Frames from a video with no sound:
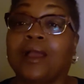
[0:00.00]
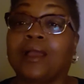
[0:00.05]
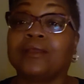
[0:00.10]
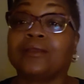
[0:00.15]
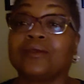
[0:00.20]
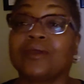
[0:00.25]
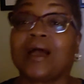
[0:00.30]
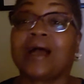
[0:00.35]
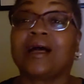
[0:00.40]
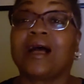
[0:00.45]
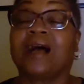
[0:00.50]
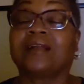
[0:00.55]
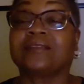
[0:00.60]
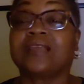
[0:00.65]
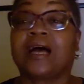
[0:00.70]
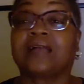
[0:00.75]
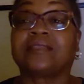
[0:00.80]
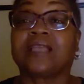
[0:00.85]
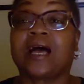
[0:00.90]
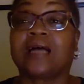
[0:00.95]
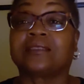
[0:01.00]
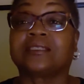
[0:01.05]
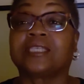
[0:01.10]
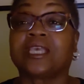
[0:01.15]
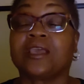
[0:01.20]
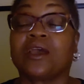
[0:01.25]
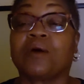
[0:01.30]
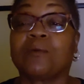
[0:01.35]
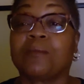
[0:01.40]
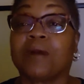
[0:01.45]
I
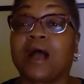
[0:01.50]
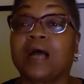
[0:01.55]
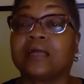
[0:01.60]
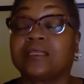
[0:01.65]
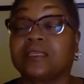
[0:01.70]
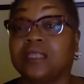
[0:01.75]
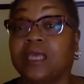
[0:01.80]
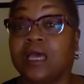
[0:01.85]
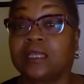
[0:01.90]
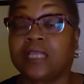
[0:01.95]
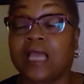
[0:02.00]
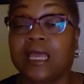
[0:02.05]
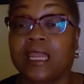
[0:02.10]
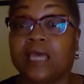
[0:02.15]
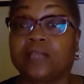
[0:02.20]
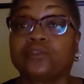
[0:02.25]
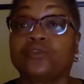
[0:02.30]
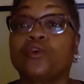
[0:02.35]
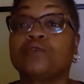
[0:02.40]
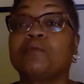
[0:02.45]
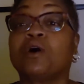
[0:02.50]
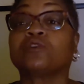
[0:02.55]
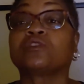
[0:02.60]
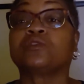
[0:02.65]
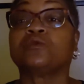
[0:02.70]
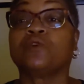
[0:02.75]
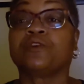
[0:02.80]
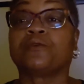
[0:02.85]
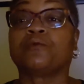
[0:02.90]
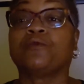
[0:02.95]
tell them, and I do it
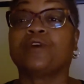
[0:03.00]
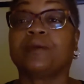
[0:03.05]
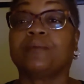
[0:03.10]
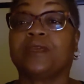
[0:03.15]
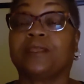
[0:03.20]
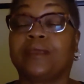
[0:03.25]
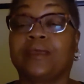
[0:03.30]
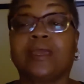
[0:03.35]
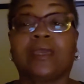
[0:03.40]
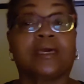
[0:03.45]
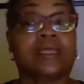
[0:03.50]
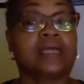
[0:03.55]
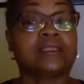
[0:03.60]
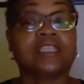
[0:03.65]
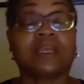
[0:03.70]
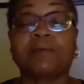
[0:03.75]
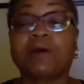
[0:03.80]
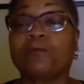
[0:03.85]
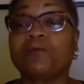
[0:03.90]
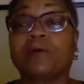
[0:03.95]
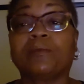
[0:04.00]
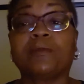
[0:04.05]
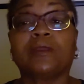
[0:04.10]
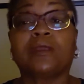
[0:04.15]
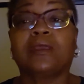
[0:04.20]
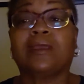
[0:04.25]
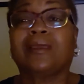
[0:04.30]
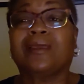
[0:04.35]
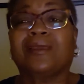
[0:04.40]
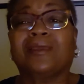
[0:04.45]
mostly with women, and I tell my
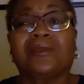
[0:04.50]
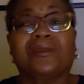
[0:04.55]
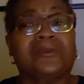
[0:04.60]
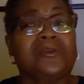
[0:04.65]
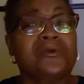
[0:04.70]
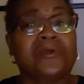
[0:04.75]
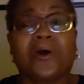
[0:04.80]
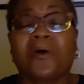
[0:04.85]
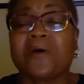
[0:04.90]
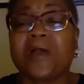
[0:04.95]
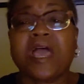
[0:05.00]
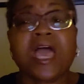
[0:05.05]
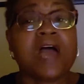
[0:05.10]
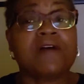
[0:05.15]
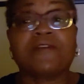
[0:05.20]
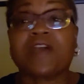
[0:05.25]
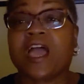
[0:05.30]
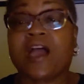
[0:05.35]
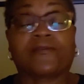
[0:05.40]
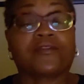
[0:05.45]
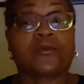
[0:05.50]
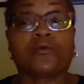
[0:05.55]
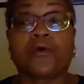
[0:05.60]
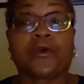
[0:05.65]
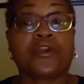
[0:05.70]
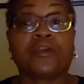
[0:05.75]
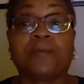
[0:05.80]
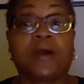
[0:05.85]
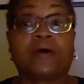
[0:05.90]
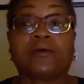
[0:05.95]
women, you don't ever have to
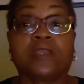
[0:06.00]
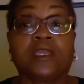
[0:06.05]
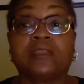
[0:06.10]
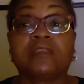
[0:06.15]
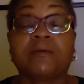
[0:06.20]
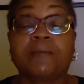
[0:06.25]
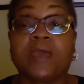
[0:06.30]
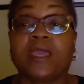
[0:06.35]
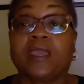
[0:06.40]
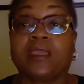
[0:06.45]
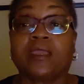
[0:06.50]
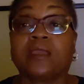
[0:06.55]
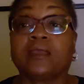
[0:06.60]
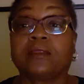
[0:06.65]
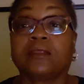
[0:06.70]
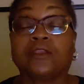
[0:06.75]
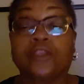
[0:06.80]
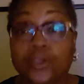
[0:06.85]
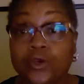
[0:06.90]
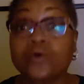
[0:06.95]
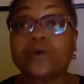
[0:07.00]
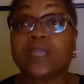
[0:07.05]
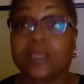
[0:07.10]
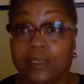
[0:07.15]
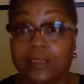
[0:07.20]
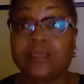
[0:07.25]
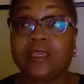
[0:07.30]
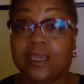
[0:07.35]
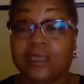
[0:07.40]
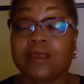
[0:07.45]
worry about getting a man. You
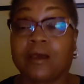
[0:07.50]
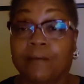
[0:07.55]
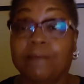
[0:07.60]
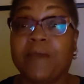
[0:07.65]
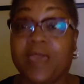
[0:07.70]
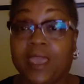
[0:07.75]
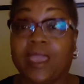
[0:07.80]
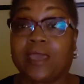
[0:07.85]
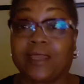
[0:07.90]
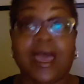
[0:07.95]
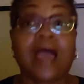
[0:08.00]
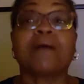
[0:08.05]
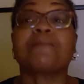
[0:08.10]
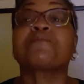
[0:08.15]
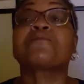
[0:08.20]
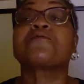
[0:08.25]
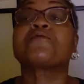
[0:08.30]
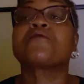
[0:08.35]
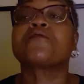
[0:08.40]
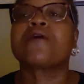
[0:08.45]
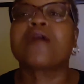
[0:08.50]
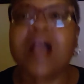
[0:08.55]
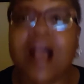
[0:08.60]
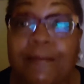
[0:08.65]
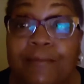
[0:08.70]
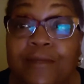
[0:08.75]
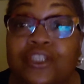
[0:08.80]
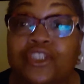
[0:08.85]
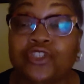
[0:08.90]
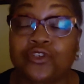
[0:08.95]
can get a man. I
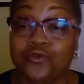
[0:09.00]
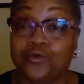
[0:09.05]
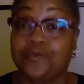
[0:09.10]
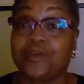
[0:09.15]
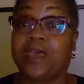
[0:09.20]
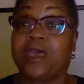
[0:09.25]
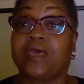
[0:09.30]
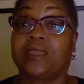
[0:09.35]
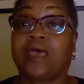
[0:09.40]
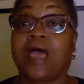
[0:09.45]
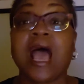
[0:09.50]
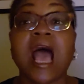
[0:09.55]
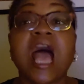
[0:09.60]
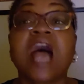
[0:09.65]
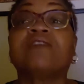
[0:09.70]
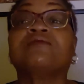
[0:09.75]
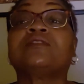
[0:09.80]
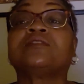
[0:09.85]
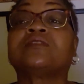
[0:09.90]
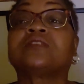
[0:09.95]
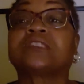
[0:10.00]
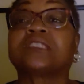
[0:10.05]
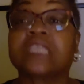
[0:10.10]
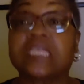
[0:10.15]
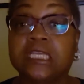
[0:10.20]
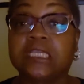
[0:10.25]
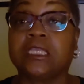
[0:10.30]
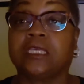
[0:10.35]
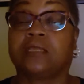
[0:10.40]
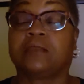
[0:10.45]
promise you that. I've
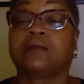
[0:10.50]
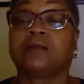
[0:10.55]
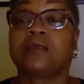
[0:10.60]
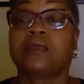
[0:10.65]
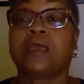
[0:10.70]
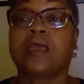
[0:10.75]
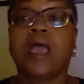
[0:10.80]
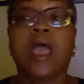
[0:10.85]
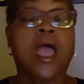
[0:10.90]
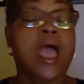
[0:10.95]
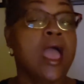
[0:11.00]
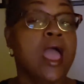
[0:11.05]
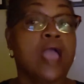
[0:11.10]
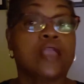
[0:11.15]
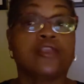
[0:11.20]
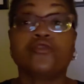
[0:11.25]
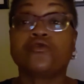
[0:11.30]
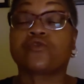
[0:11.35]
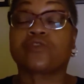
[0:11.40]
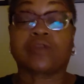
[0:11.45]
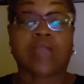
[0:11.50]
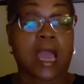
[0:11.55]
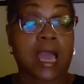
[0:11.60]
seen it.